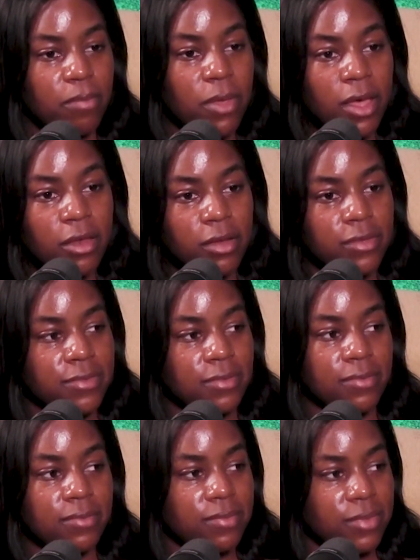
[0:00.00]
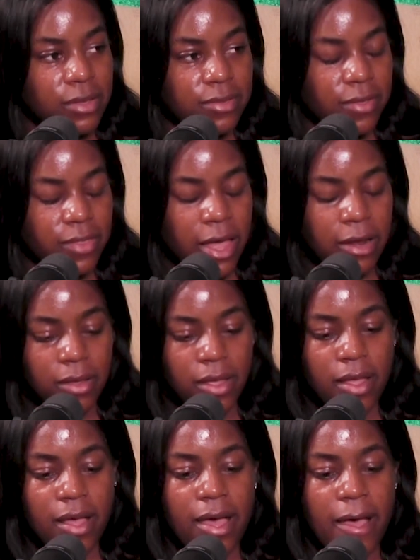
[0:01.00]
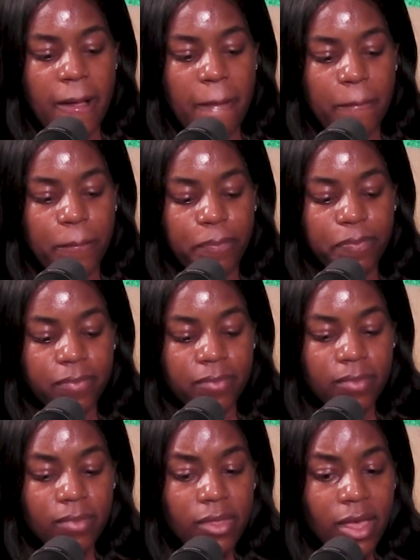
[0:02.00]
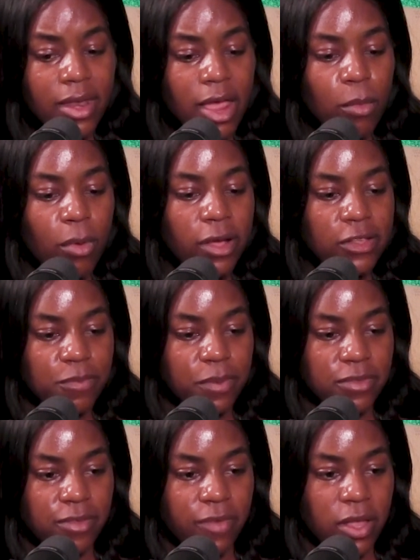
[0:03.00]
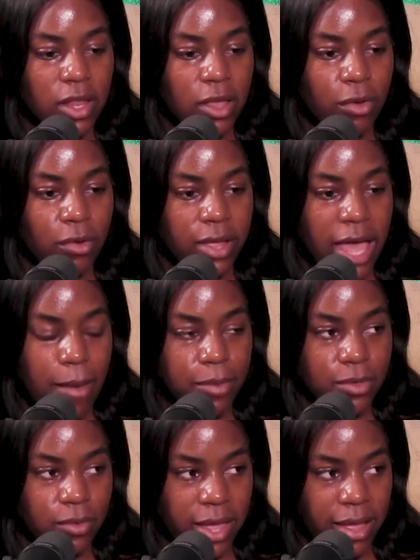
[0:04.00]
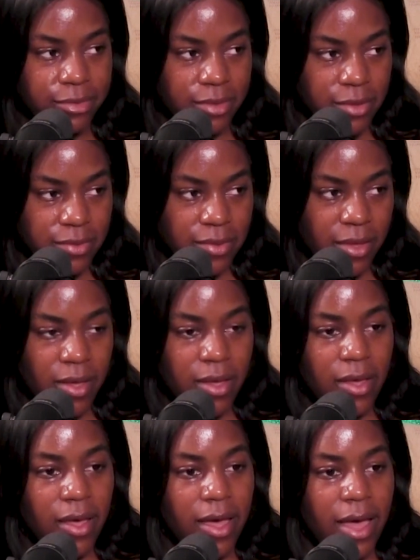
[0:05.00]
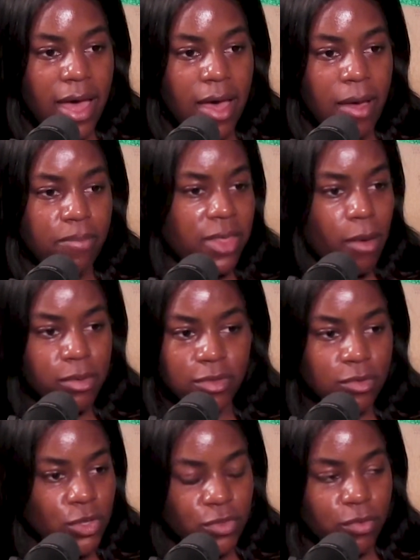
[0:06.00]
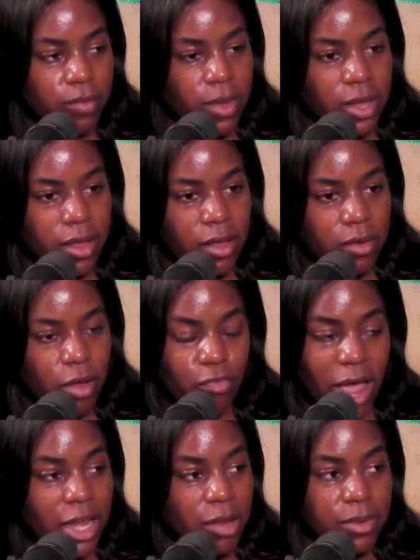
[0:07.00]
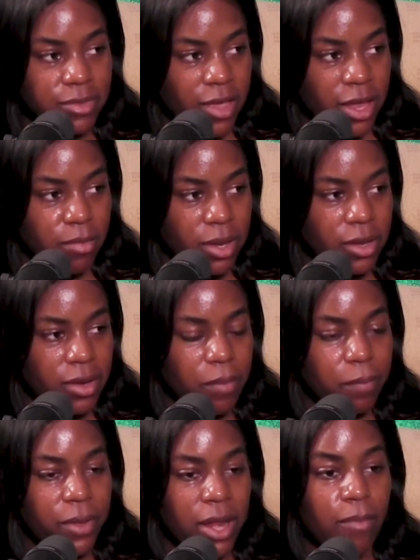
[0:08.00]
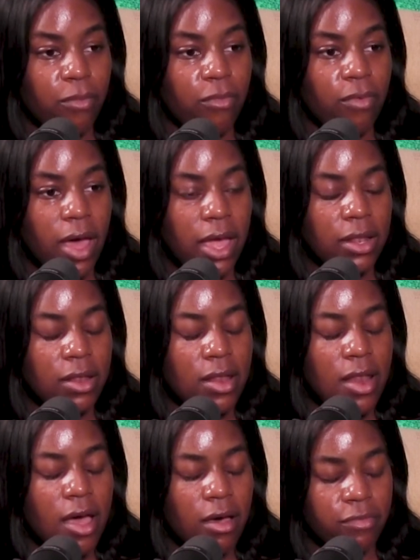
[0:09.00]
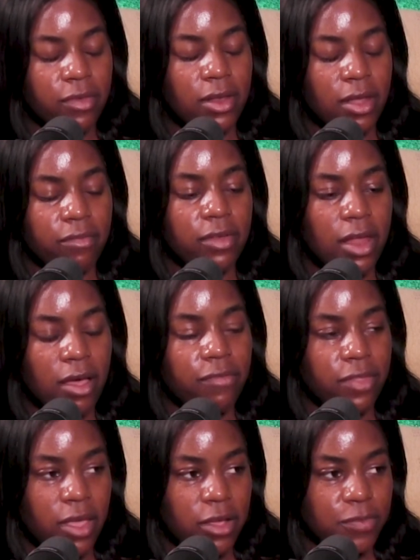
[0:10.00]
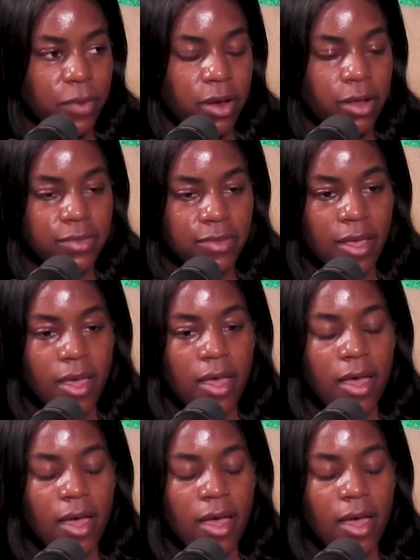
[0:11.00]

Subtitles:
the murders and things like that. And I worked specifically on capital cases. That was just a random assignment, but I loved the experience.